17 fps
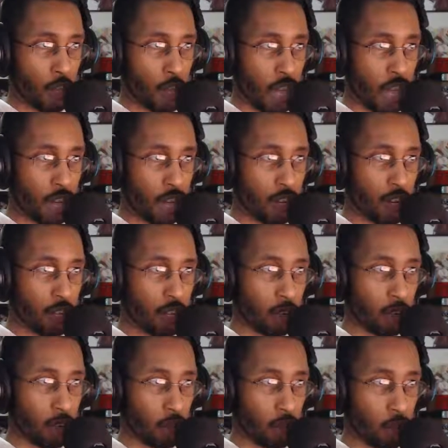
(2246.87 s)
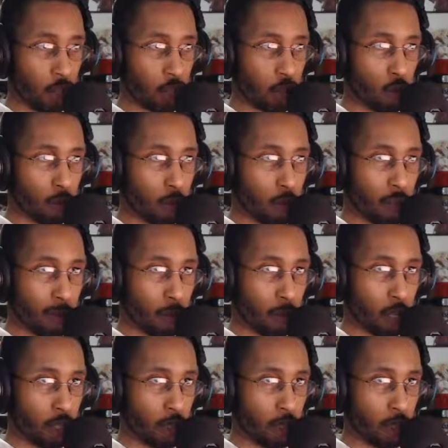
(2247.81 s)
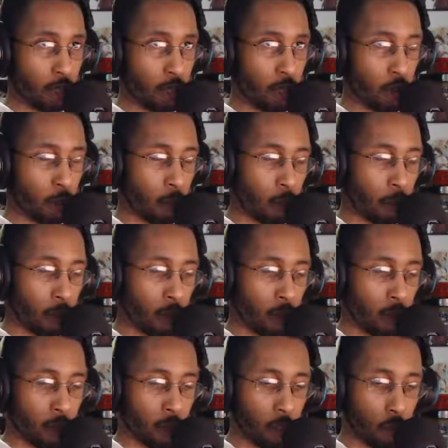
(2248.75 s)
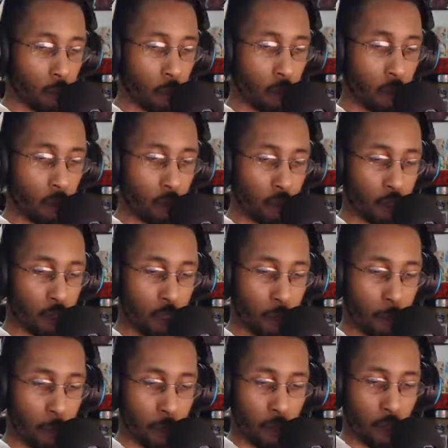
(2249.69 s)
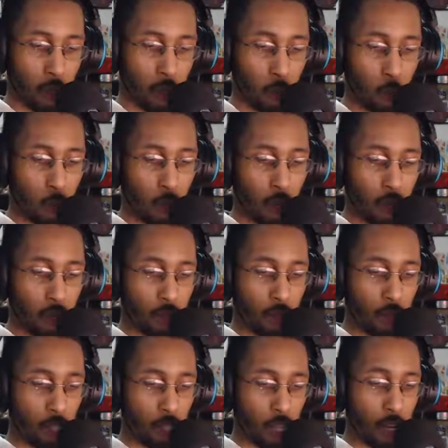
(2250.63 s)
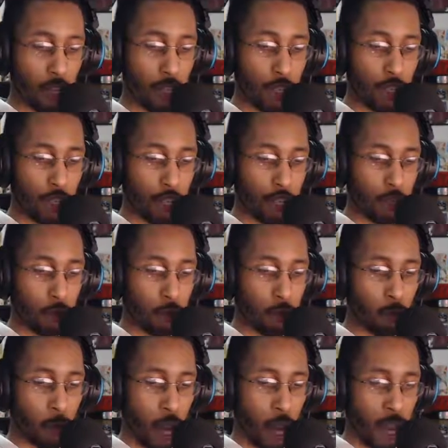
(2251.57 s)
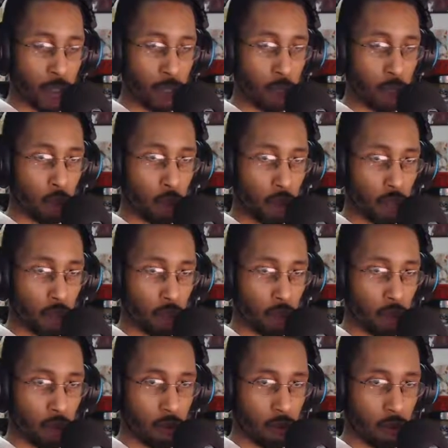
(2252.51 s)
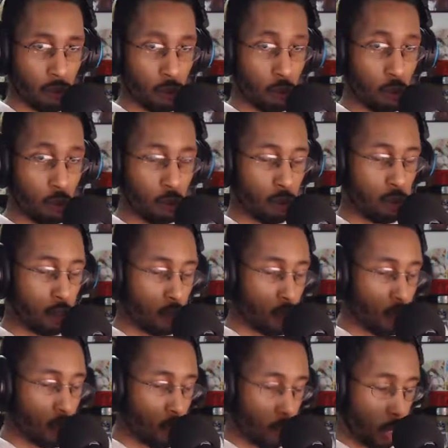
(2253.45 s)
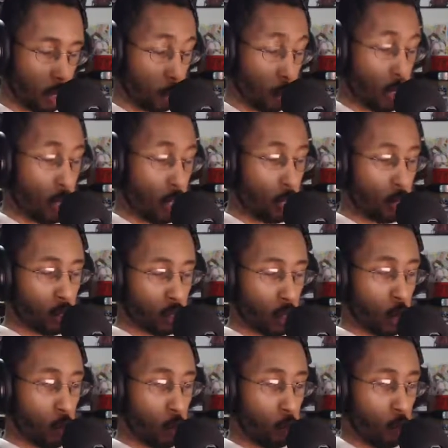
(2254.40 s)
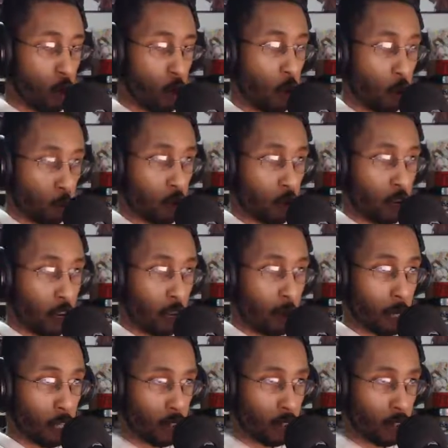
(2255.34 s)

ending of the Crunchyroll Funimation partnership was initiated by Sony, who as we know owns Funimation.